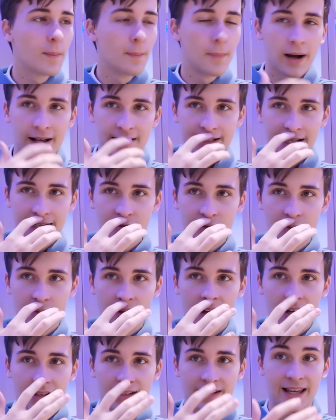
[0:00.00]
But aside from
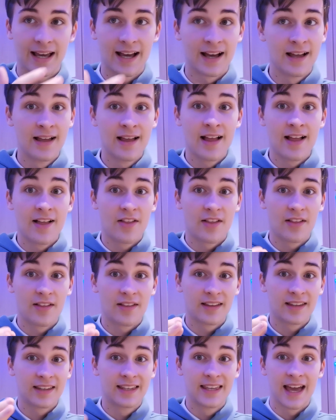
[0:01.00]
that, yeah,
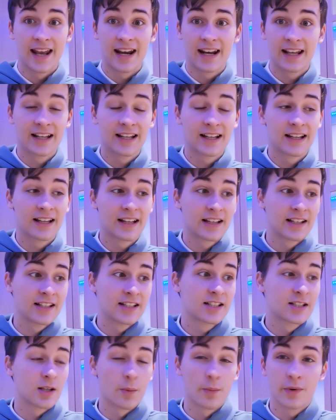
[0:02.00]
getting
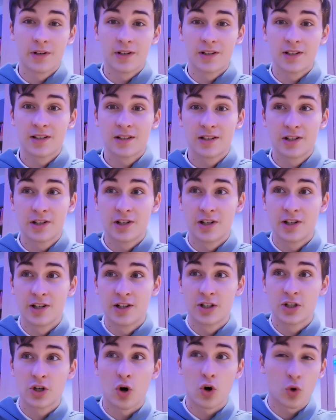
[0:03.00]
someone
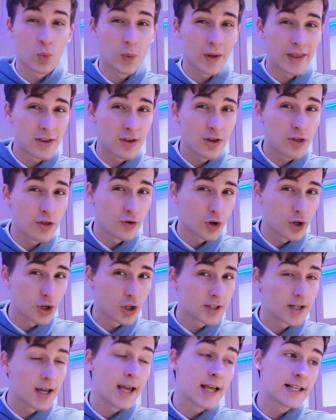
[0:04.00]
to talk with you through
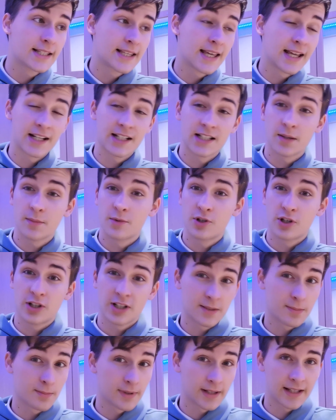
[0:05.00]
it, getting someone to
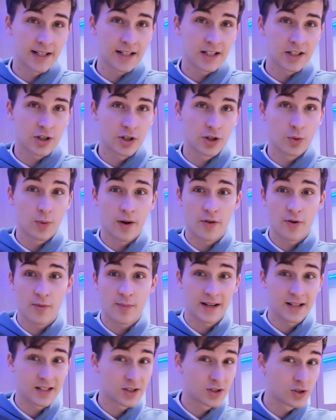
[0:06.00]
explain it to, whether it
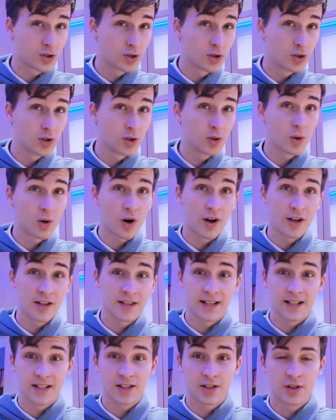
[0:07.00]
be in school or
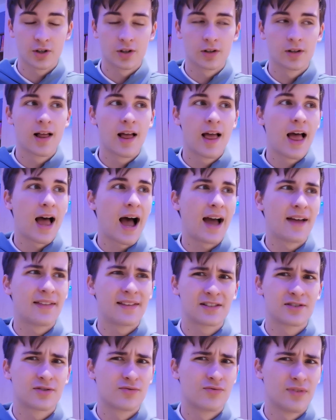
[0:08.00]
outside of school, I
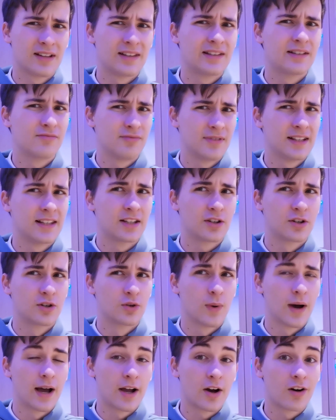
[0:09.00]
think it's a really, really
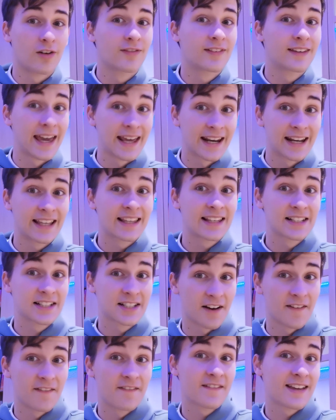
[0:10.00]
good way of getting
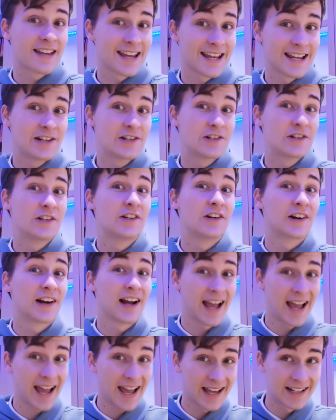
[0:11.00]
stuff into your
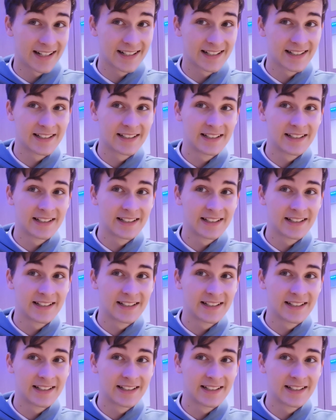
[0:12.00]
head.